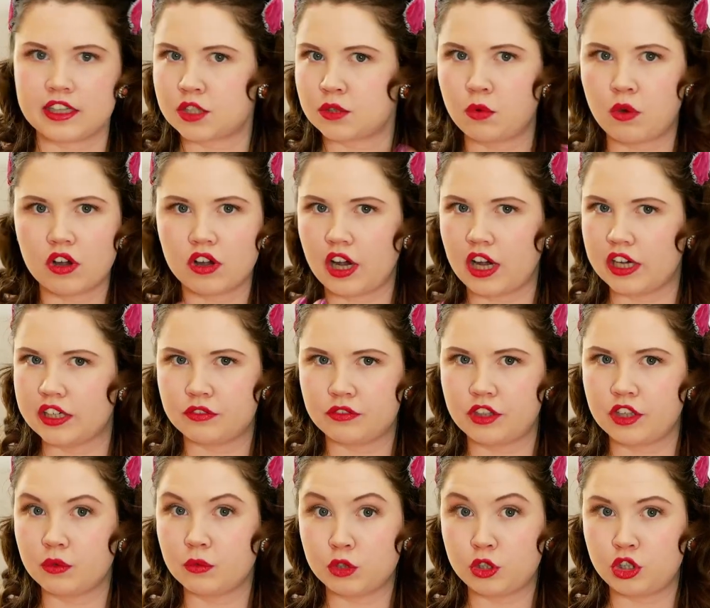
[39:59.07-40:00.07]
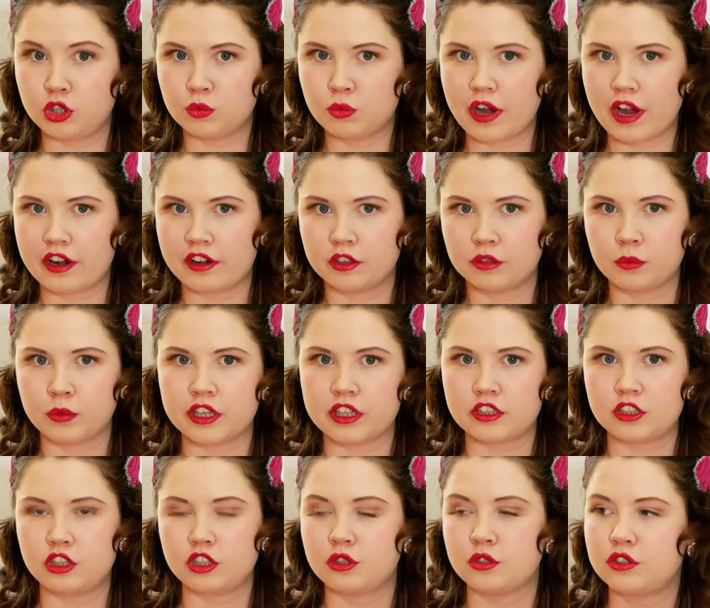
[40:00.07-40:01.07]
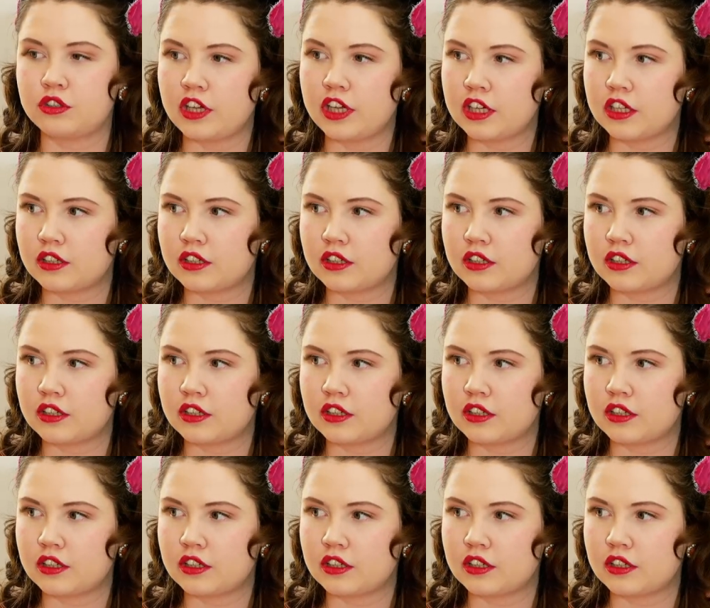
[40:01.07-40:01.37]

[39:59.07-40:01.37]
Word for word: What kind of thing would you wear it with? Do you think